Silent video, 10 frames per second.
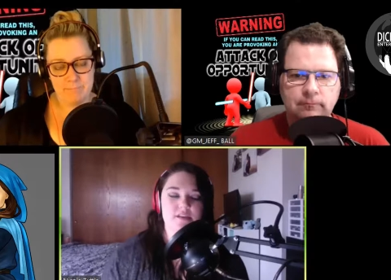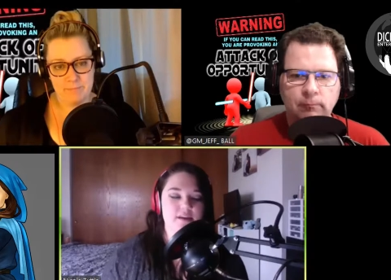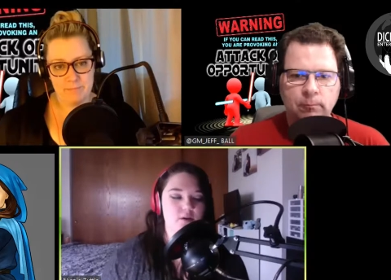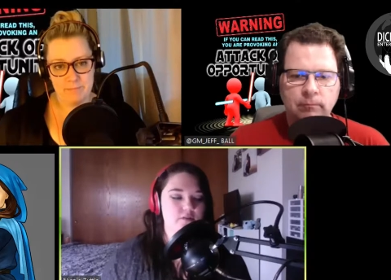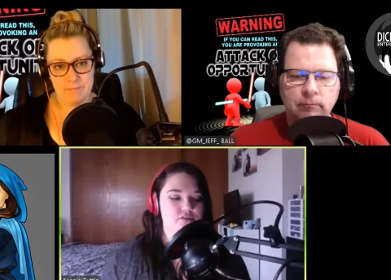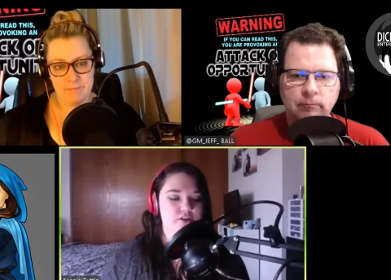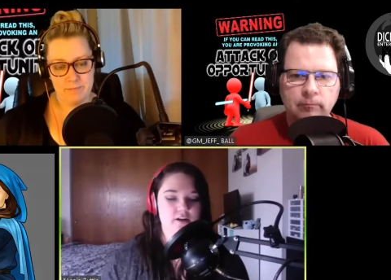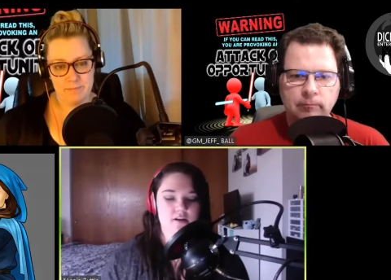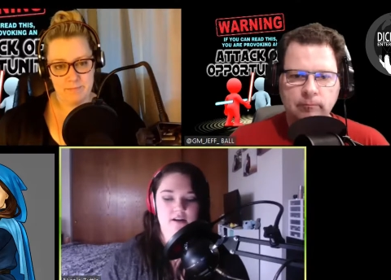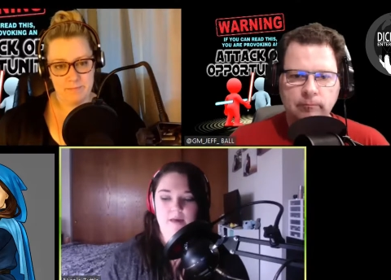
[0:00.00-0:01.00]
Speaker 1: I know I've
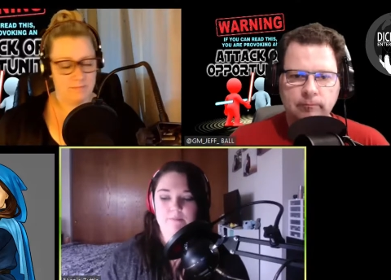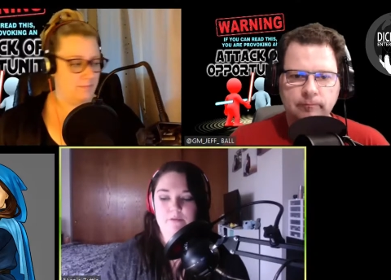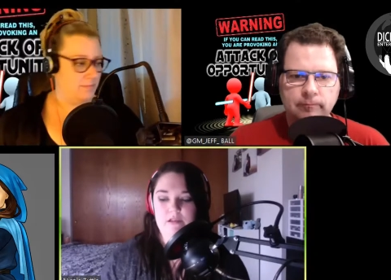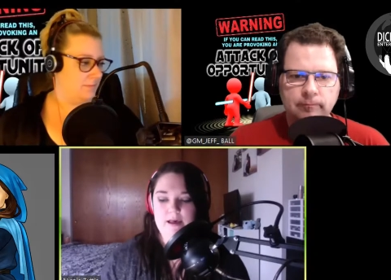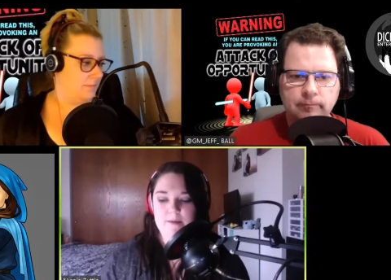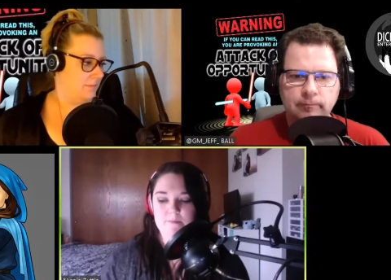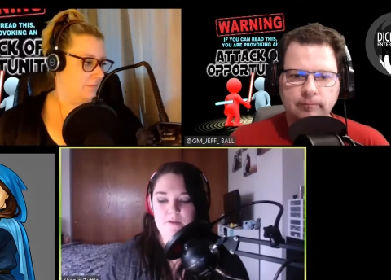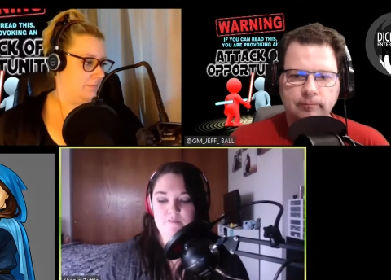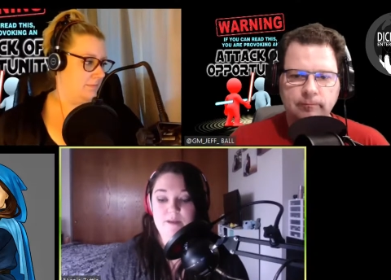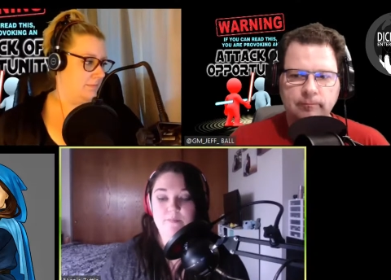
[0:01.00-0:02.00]
shared a couple um,
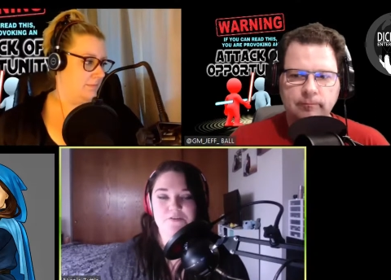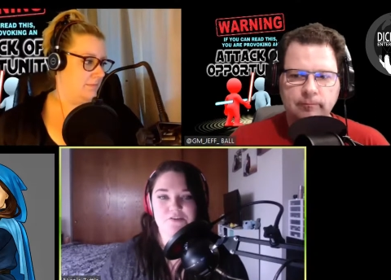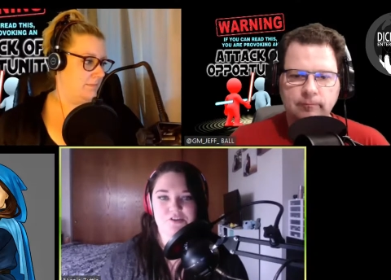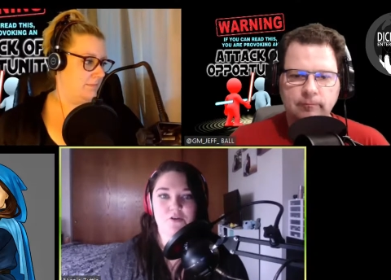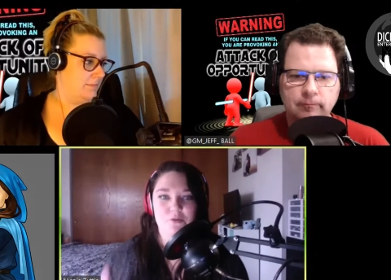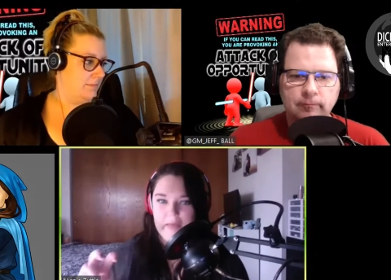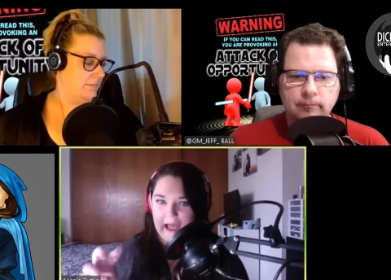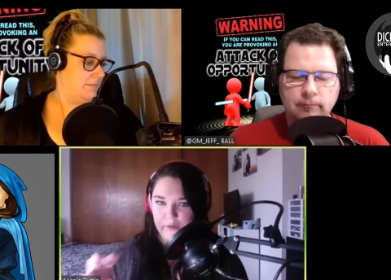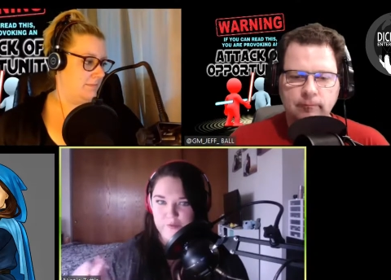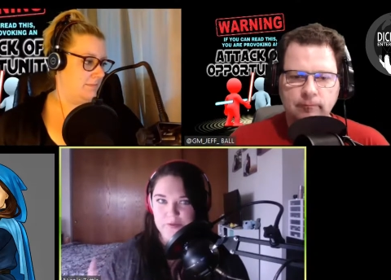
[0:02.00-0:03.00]
of my personal
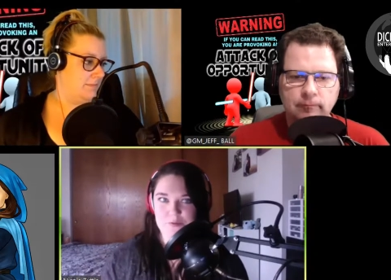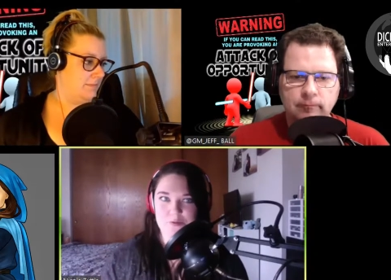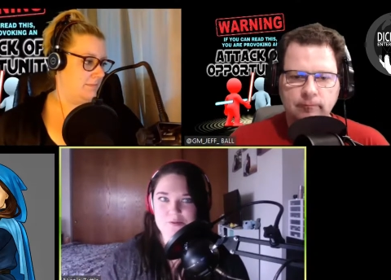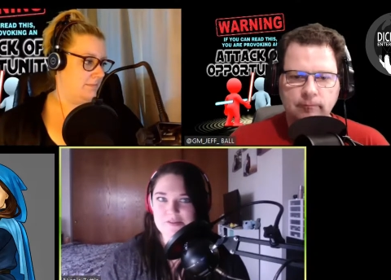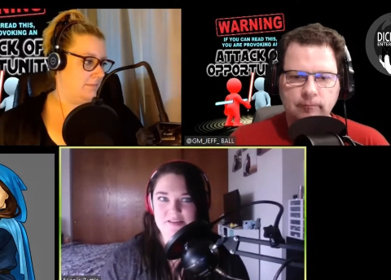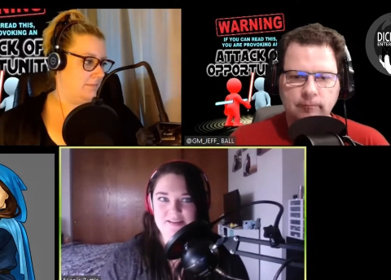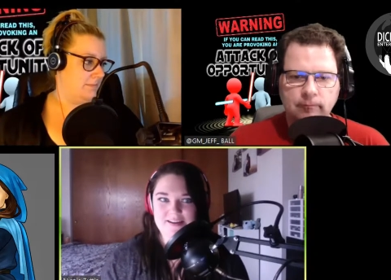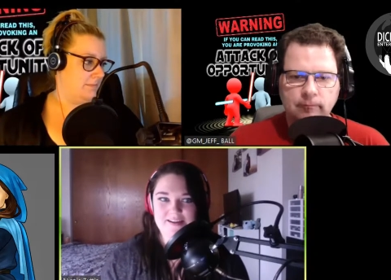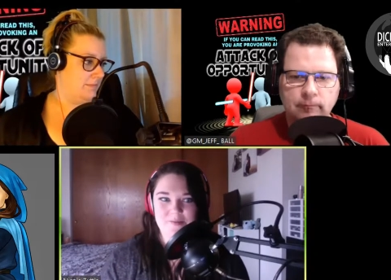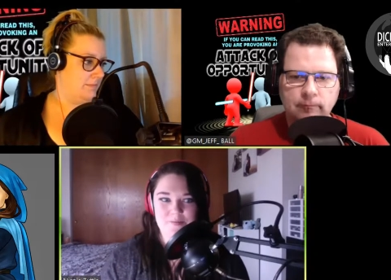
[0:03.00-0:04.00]
house rules
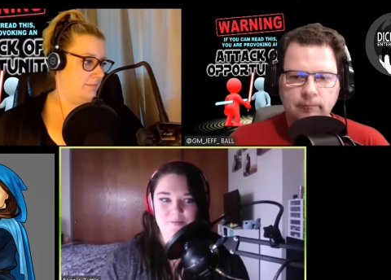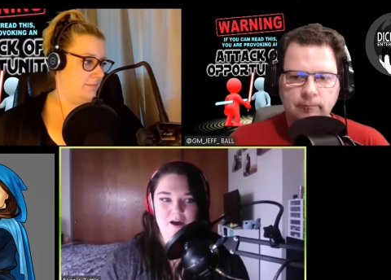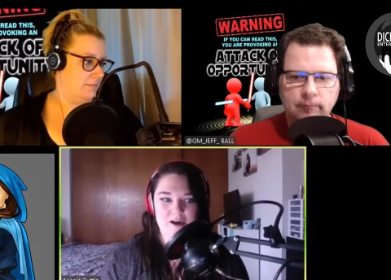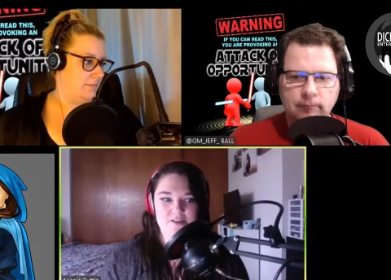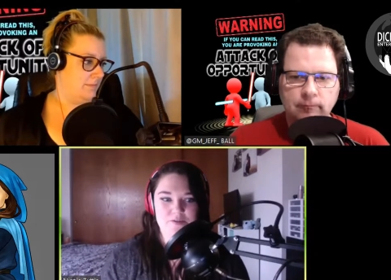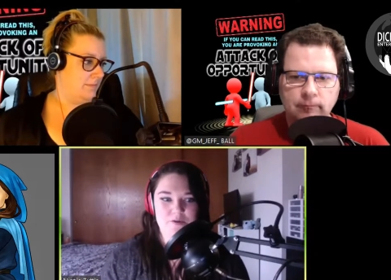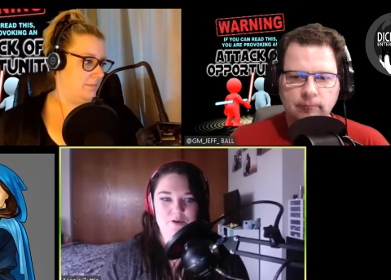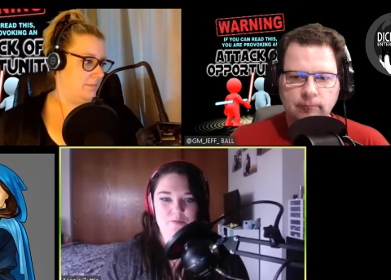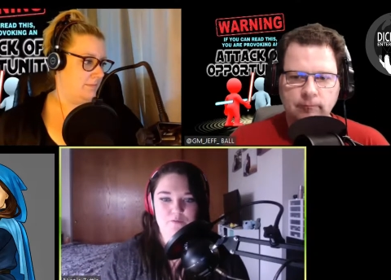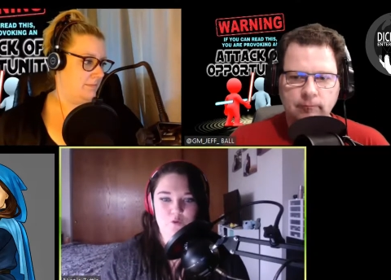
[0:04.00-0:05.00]
on Twitter
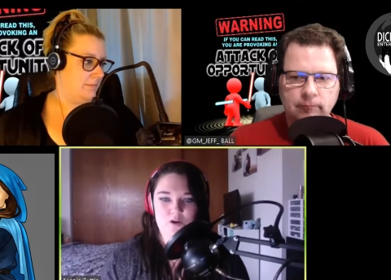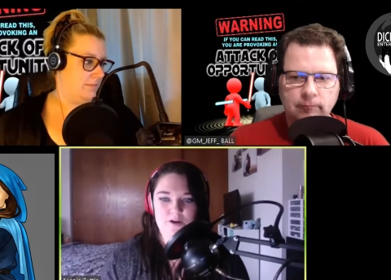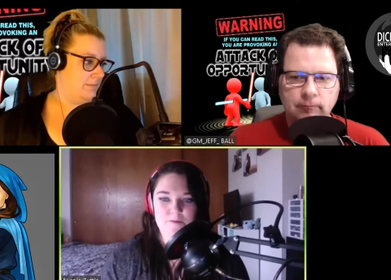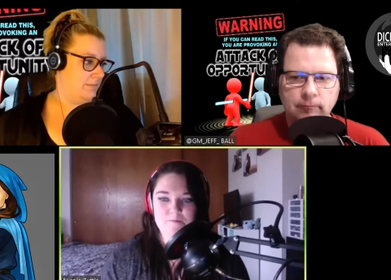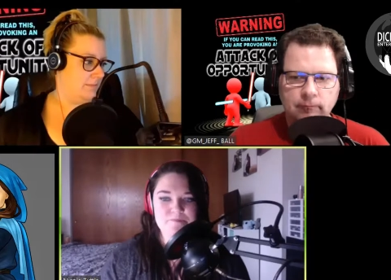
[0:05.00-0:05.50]
before,